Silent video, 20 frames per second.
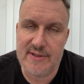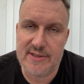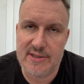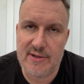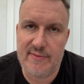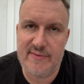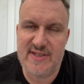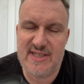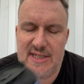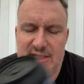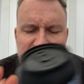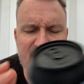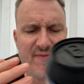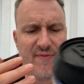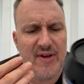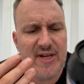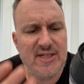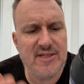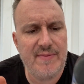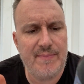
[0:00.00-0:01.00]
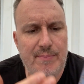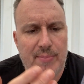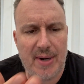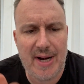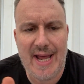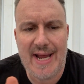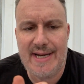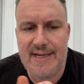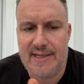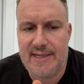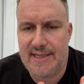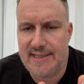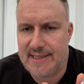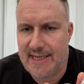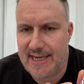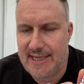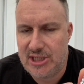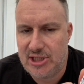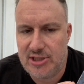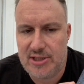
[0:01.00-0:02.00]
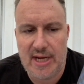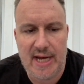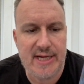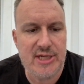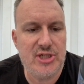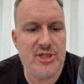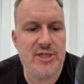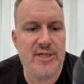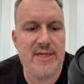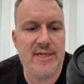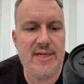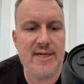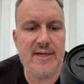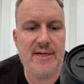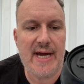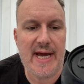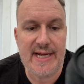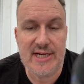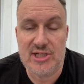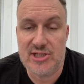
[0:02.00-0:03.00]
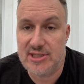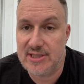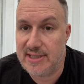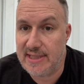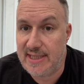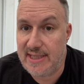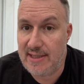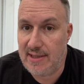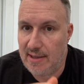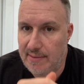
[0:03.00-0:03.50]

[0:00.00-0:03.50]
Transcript: So obviously this it's a blend. This H, HD HC.